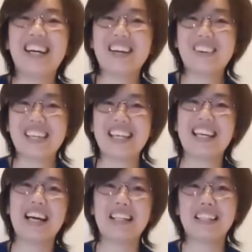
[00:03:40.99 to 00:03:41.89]
Okay?
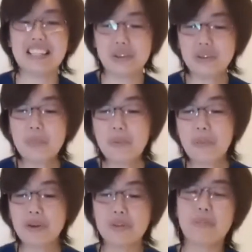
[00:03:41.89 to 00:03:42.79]
And this also
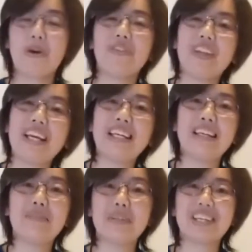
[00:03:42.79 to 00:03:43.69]
promotes bonding
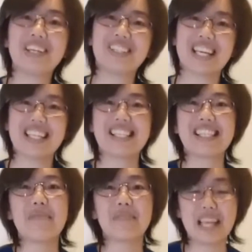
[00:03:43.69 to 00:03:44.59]
because at the
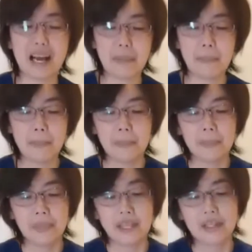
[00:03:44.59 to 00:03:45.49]
same time,
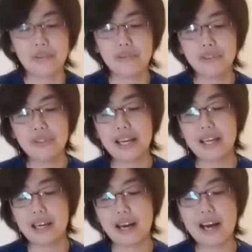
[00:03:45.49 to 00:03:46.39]
they will feel like,
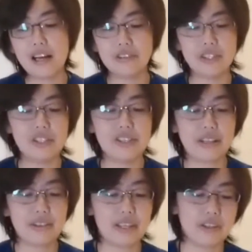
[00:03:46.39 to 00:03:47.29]
this is
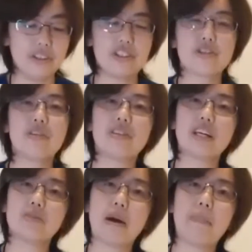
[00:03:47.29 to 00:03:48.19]
nothing. You're just going to
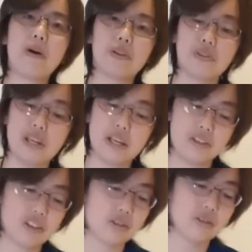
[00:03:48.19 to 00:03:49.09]
touch my paw today. You're
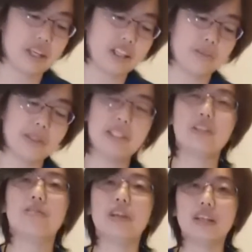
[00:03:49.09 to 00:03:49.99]
just going to touch me here
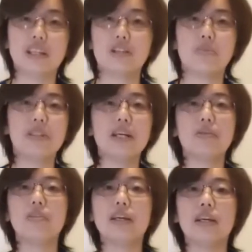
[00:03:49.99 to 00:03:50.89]
today, touch me there
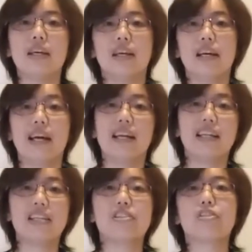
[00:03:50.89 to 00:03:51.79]
today. And
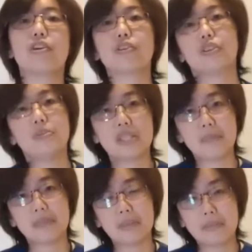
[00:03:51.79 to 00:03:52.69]
it's not going to be
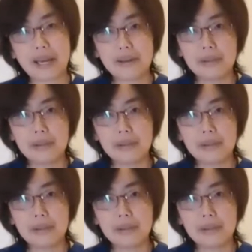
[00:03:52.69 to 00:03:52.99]
something bad.